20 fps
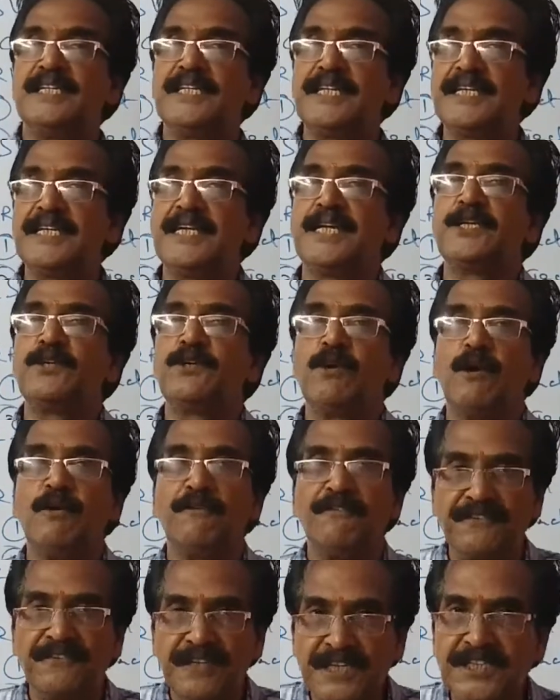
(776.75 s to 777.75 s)
and the year you
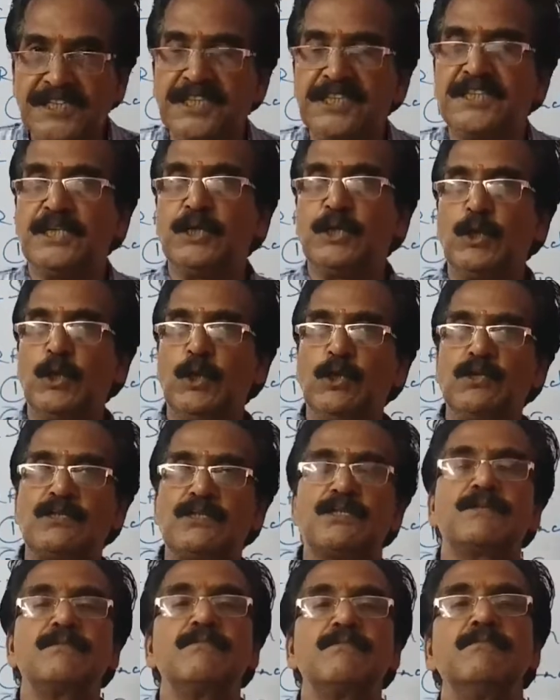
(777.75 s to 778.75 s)
have finished the
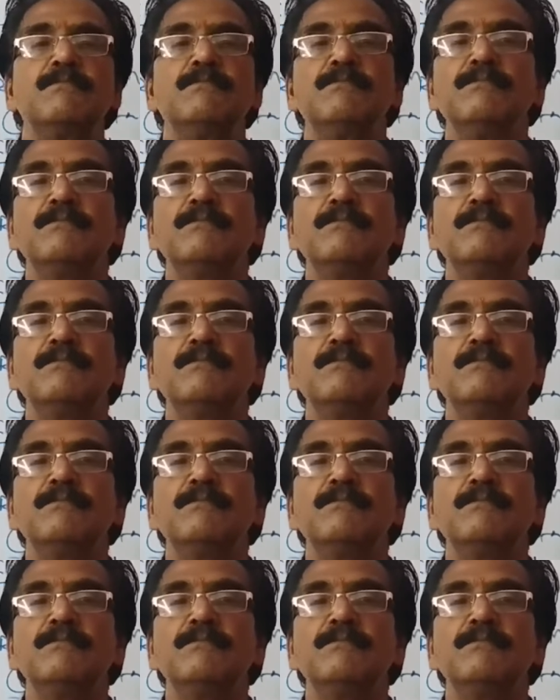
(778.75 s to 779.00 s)
course,